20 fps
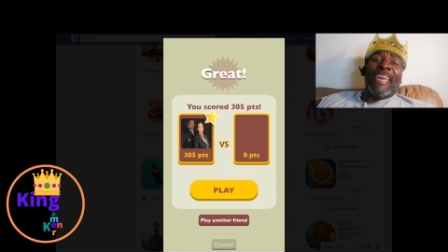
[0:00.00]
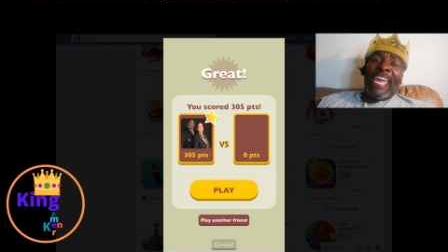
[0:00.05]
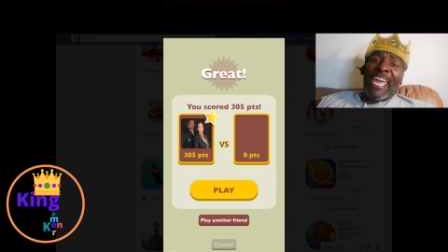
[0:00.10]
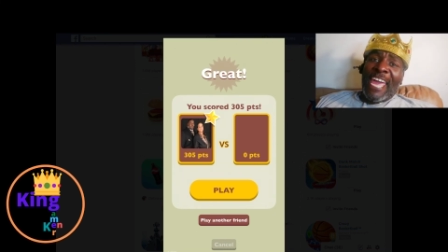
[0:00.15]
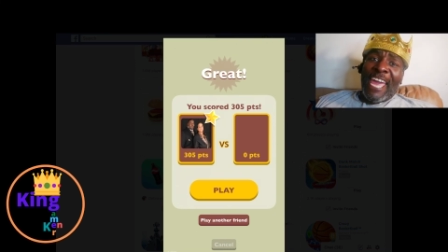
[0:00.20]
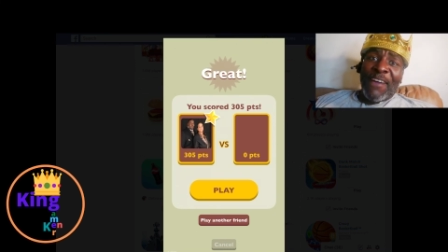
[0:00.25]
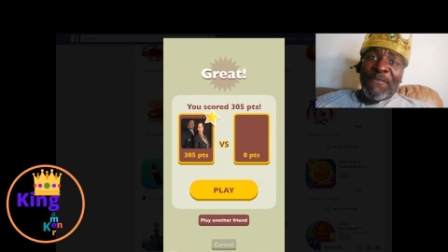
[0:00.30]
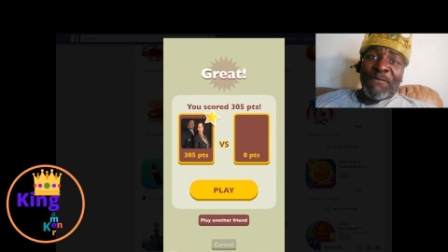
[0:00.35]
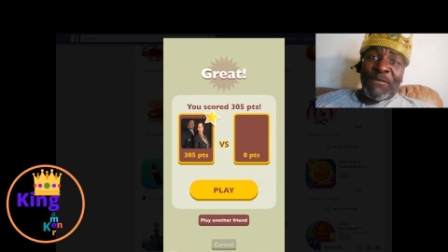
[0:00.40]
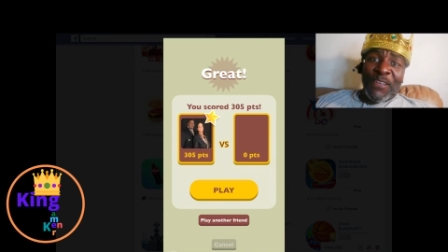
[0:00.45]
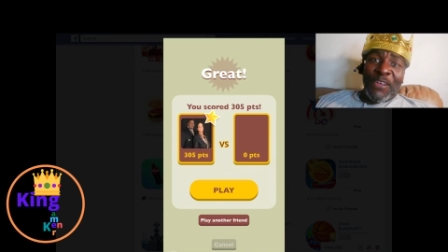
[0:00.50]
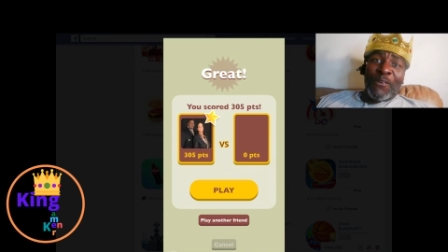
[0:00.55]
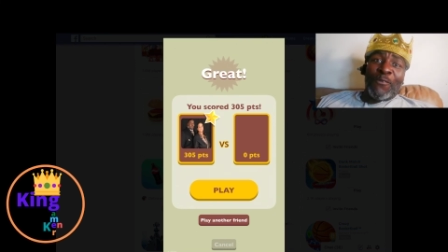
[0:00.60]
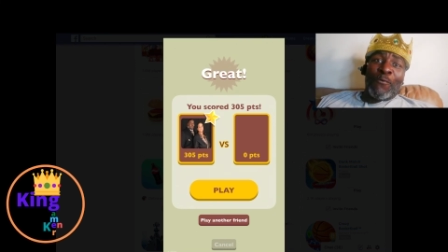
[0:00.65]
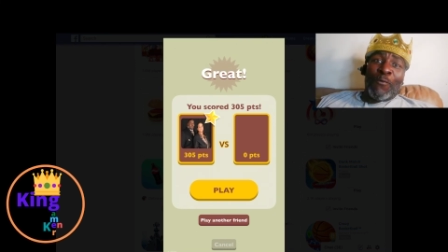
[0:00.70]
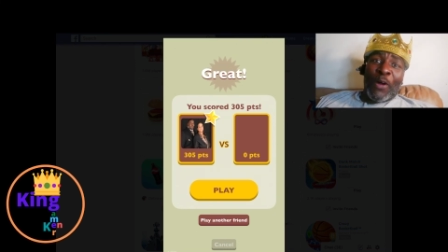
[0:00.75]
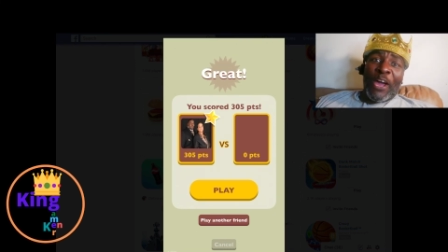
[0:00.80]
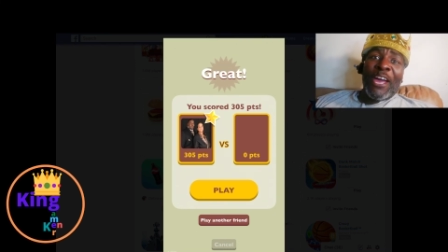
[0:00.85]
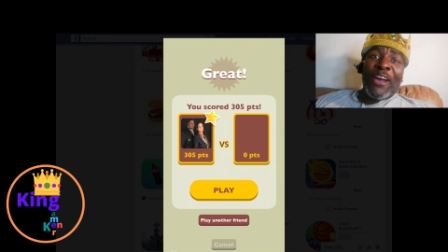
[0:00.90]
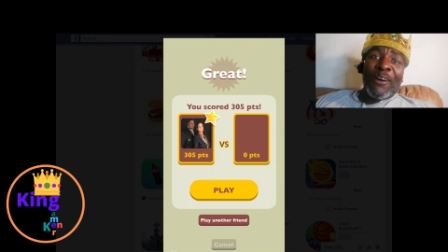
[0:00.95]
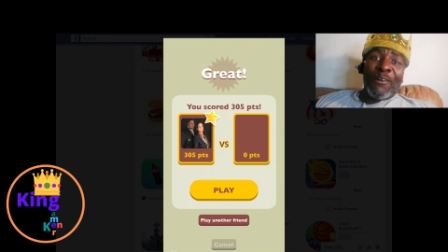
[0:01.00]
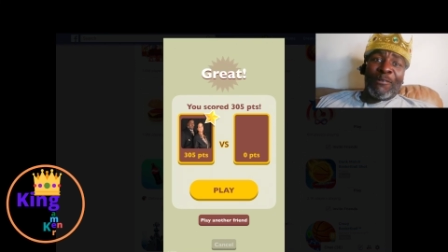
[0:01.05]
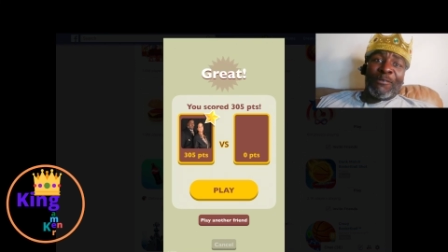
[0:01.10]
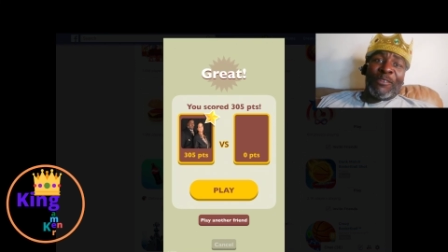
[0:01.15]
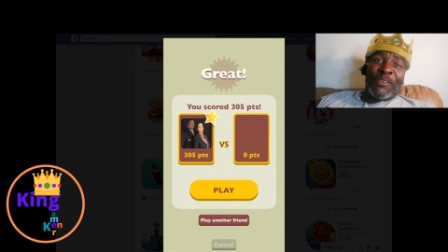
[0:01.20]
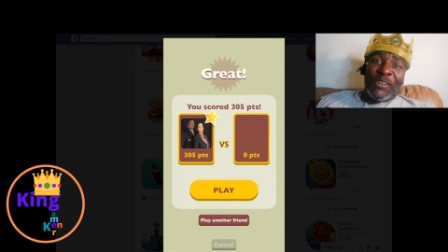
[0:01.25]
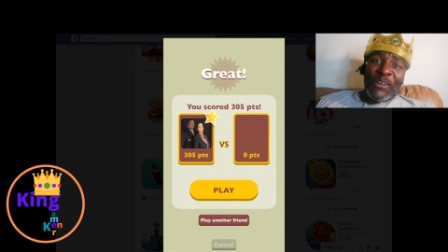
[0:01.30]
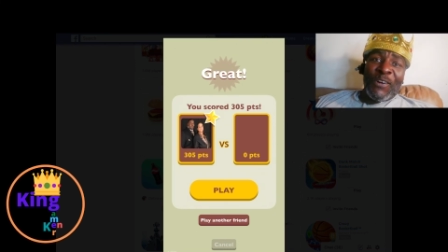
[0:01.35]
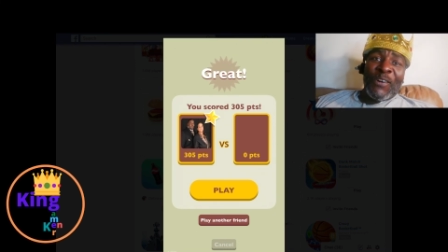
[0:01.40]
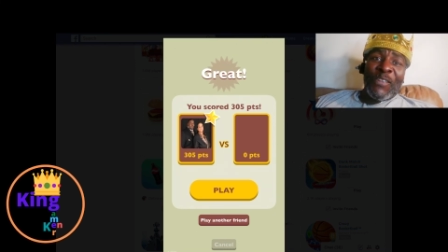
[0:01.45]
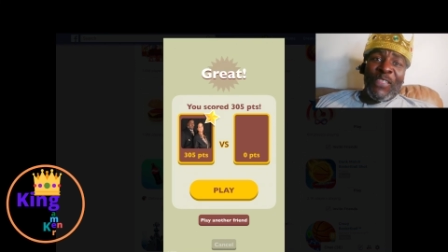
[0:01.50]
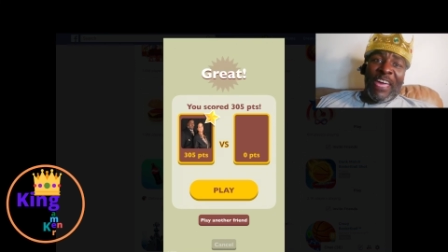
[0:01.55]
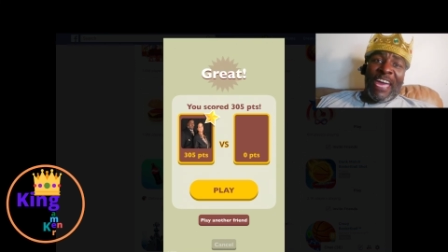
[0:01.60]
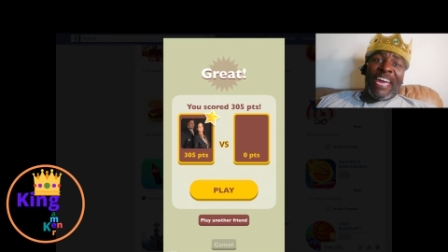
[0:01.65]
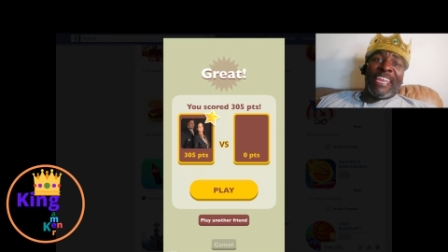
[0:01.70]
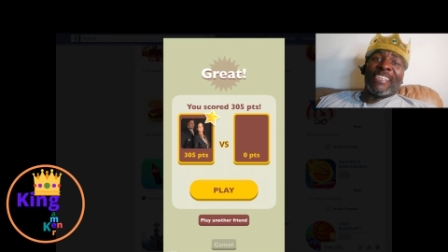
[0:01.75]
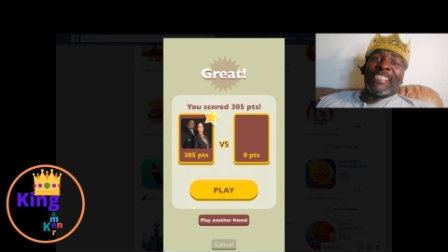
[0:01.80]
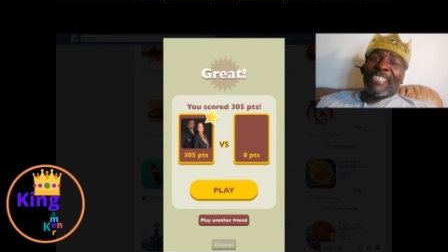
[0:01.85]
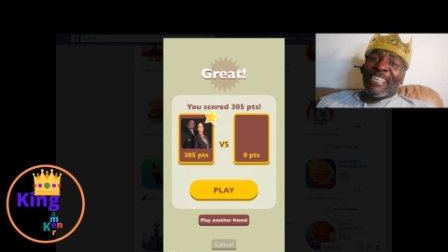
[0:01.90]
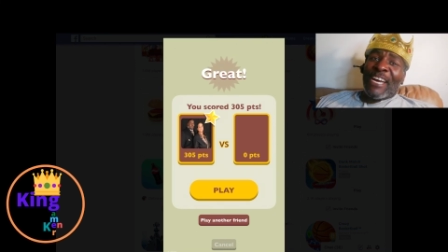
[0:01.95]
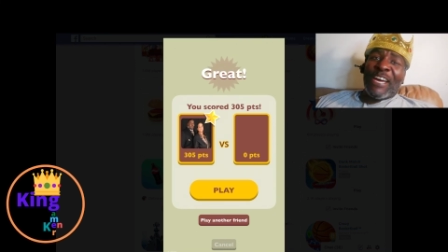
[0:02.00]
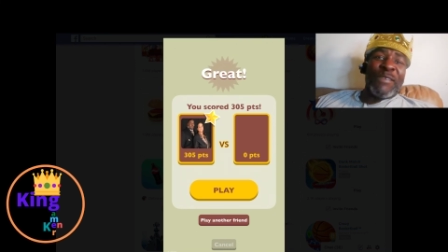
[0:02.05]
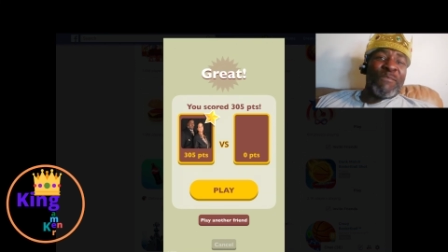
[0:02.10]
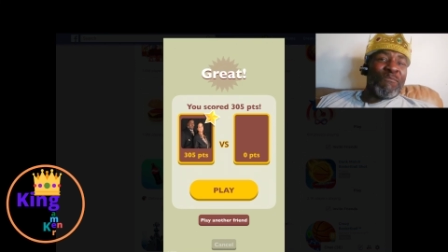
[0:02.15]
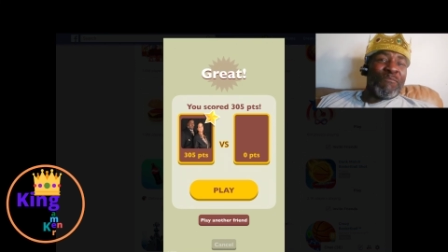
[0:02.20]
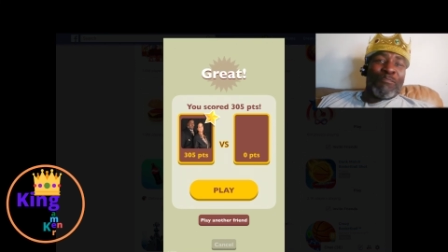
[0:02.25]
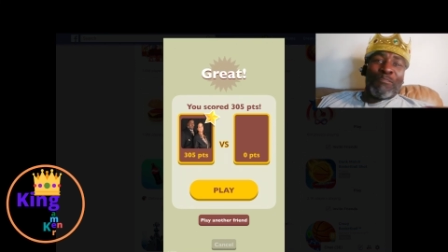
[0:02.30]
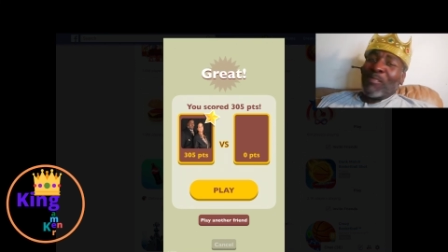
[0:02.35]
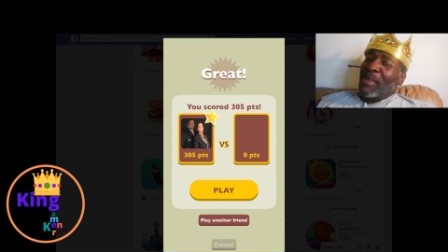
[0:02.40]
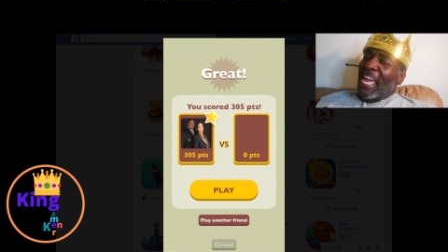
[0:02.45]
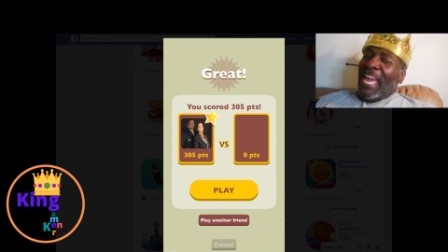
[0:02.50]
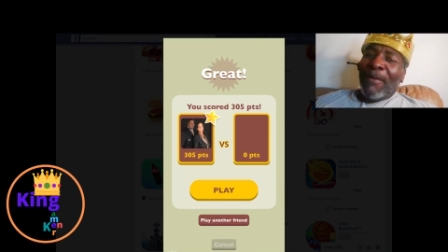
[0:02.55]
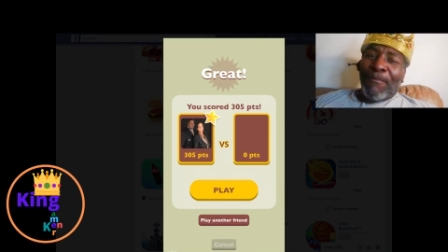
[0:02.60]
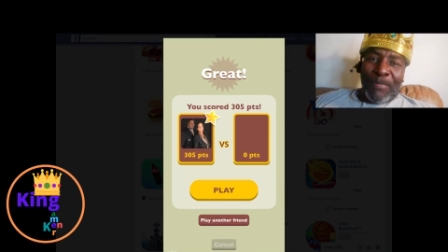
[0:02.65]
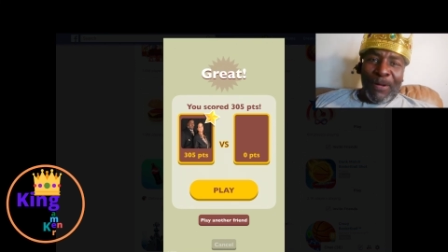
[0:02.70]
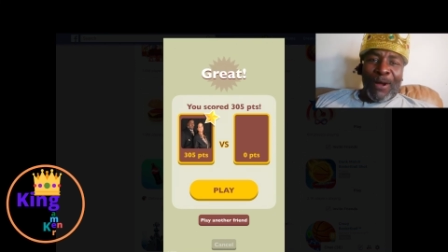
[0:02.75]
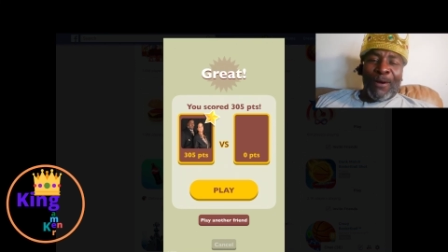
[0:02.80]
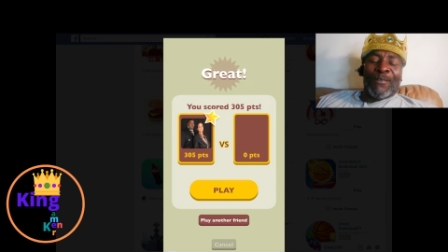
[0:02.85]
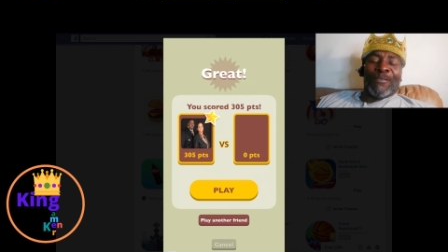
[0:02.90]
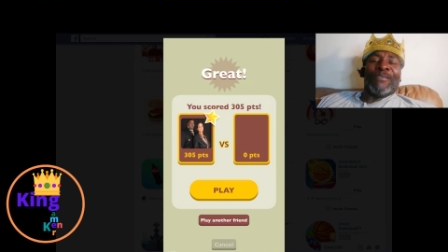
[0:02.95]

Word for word: If you will do that, good people.